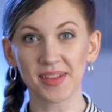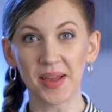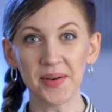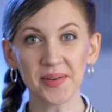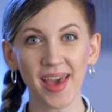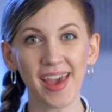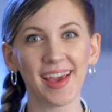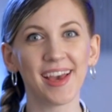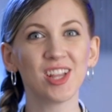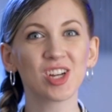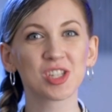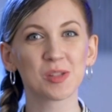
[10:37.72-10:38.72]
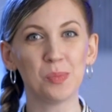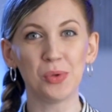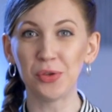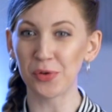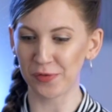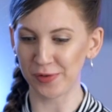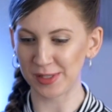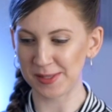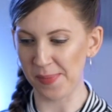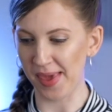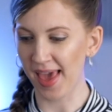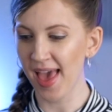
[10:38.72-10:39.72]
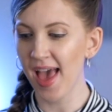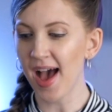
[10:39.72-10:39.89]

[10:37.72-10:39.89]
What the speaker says: okay, it looks beautiful to me.